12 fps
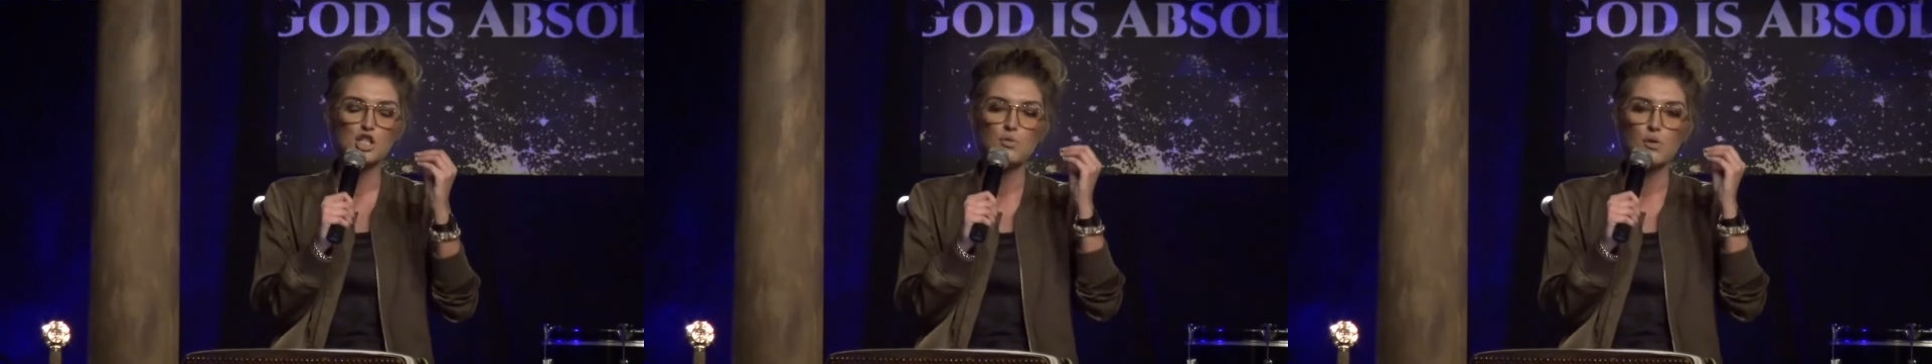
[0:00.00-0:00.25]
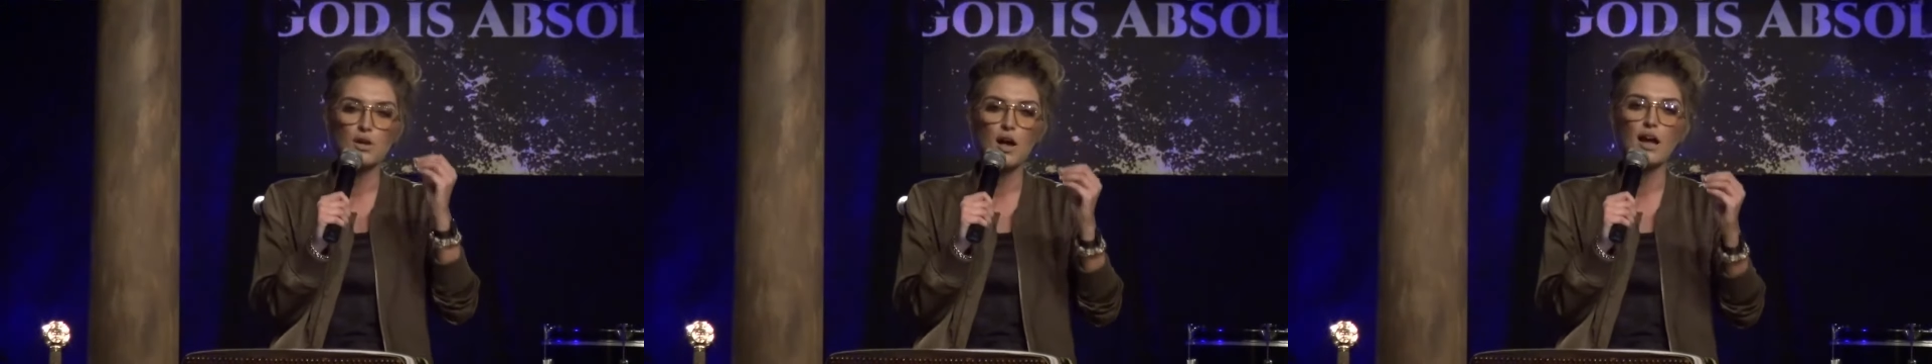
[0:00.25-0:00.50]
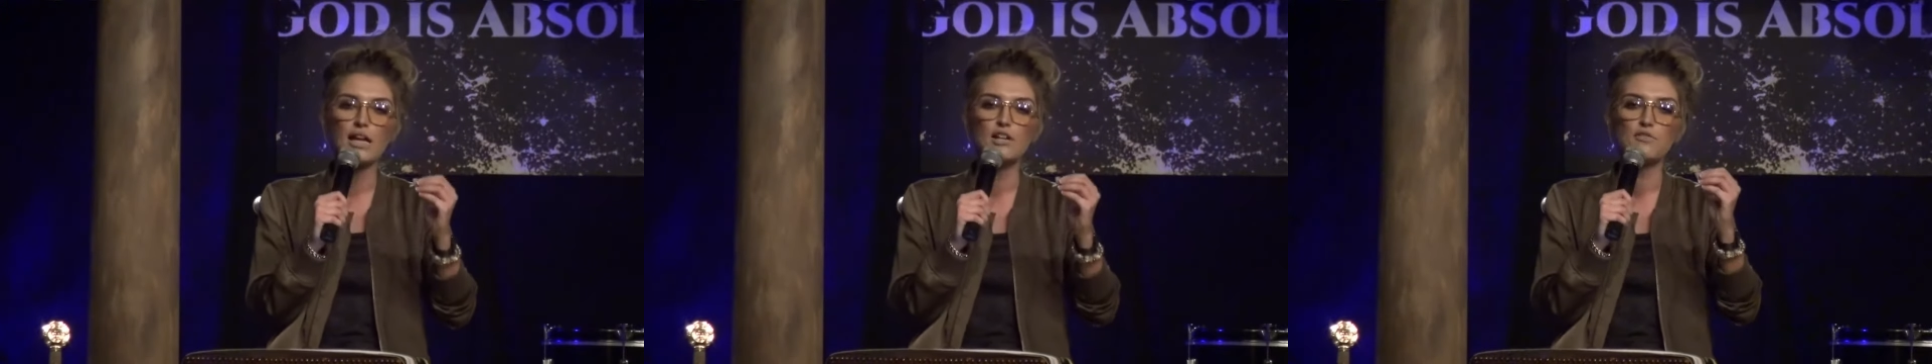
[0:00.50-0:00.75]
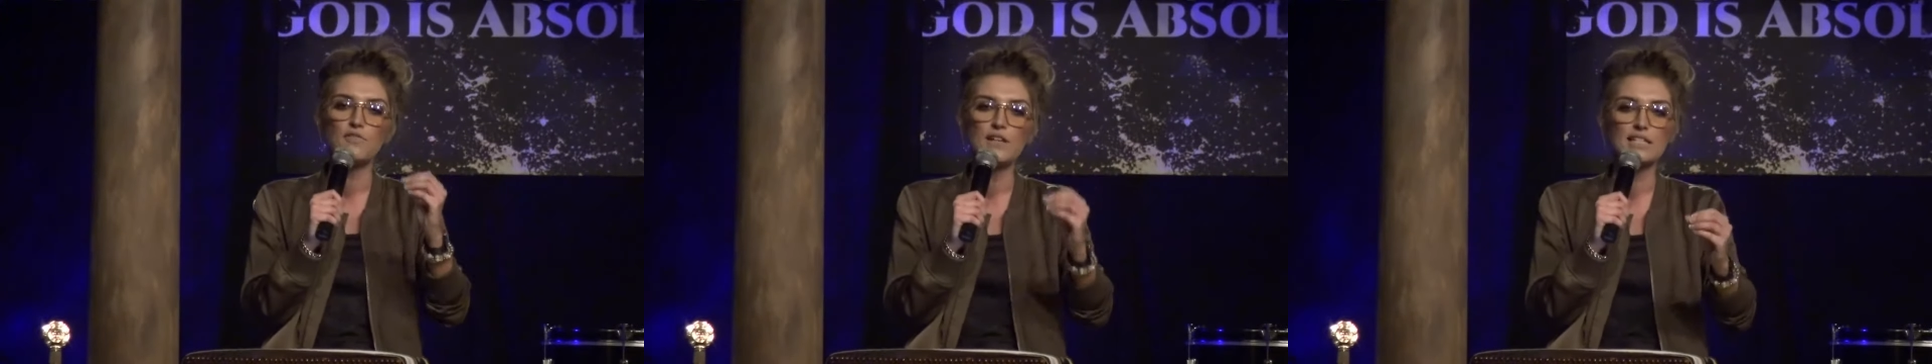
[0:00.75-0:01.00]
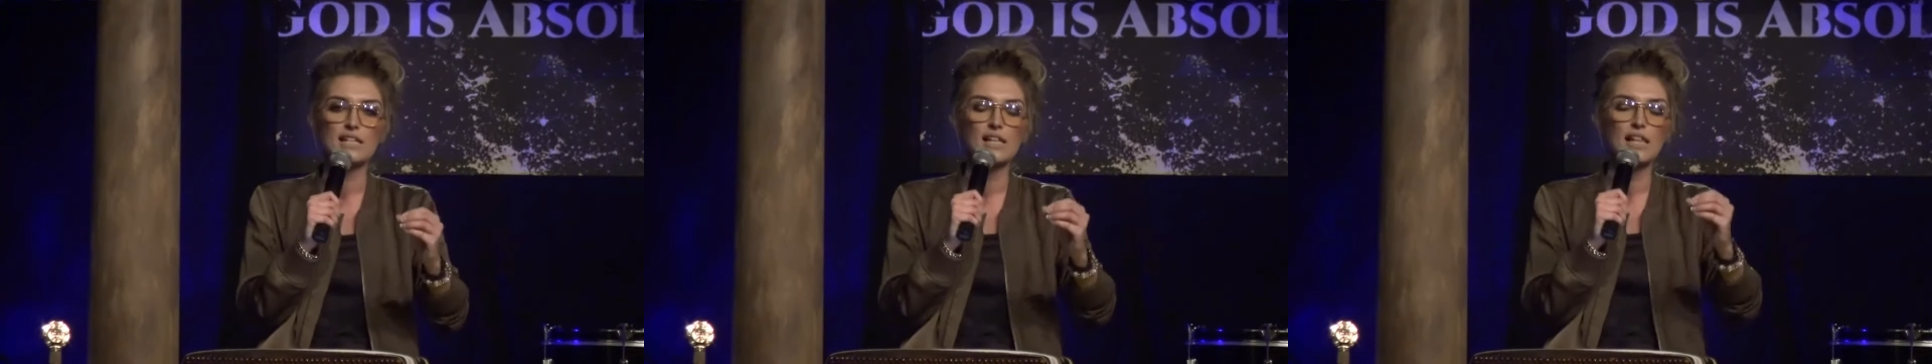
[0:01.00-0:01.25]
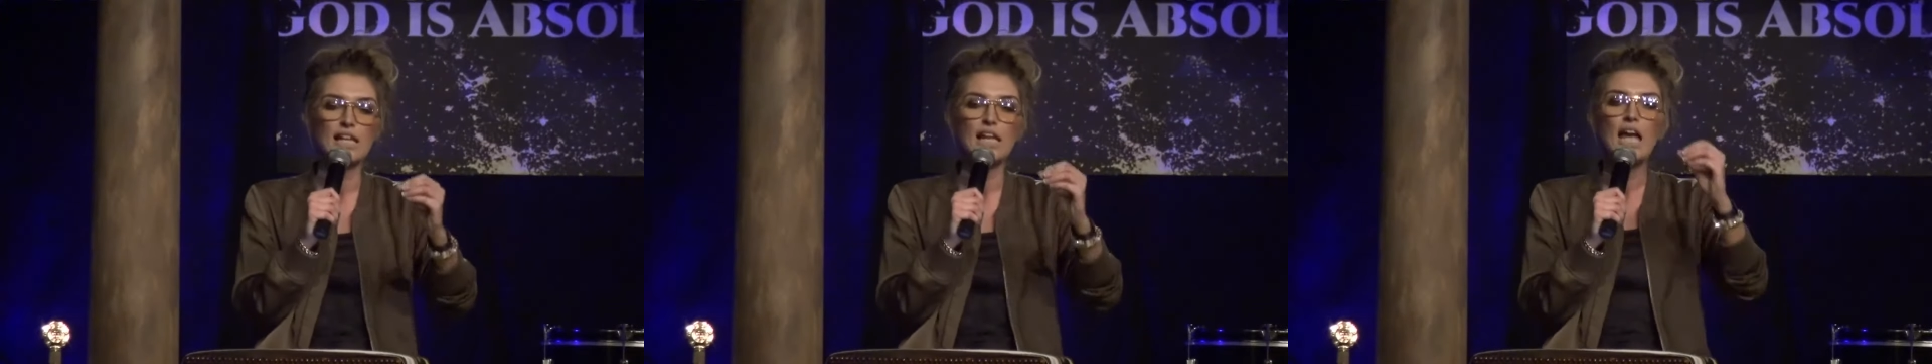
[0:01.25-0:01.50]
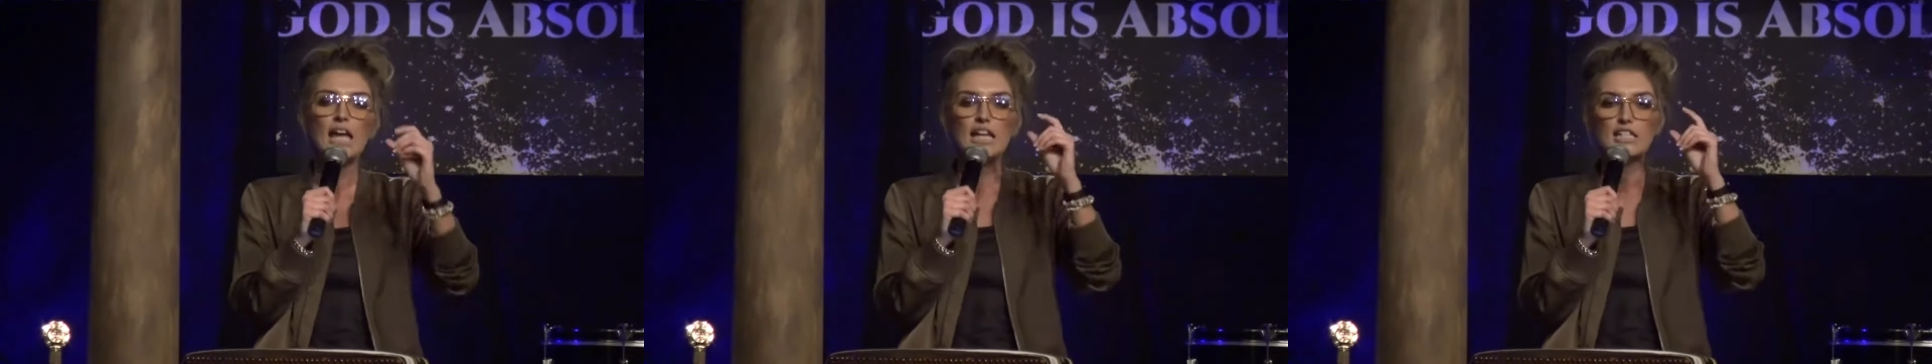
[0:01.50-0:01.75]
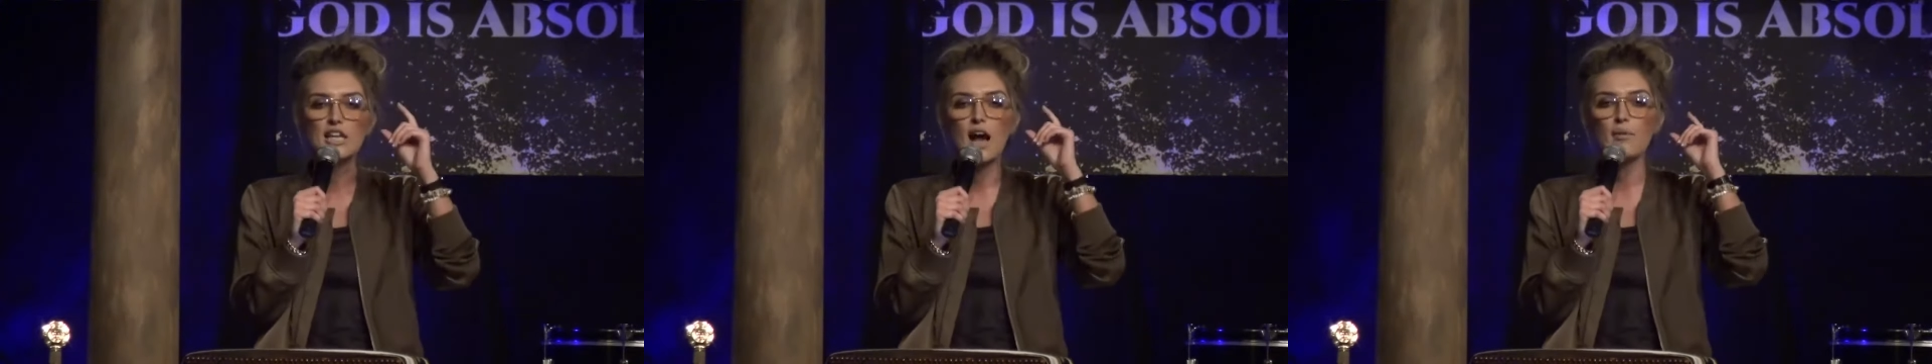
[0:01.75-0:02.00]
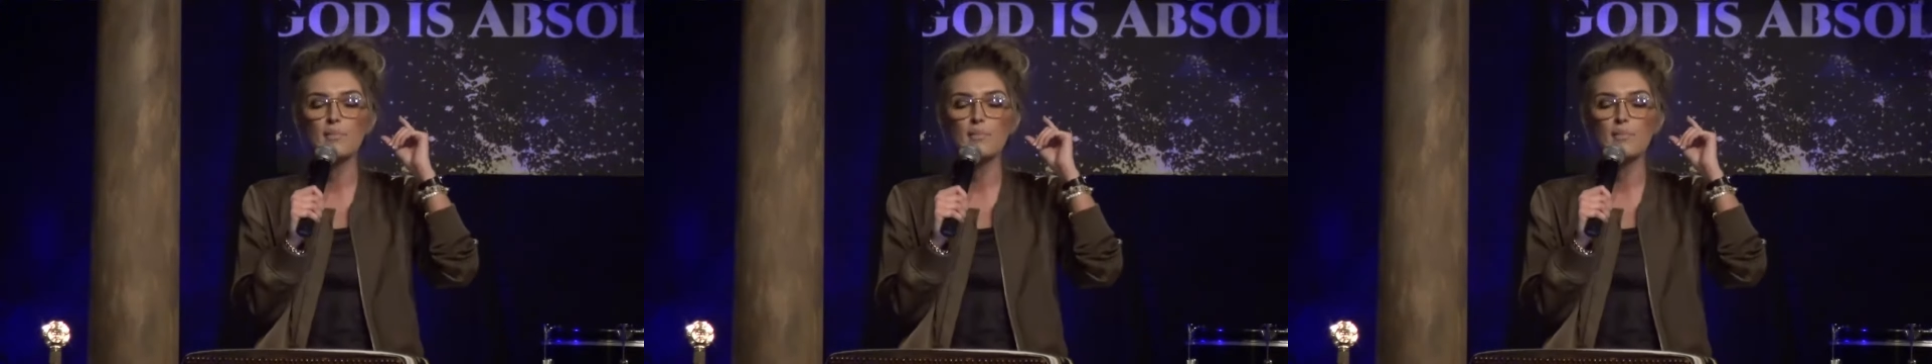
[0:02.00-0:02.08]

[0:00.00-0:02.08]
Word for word: you are not here physically does not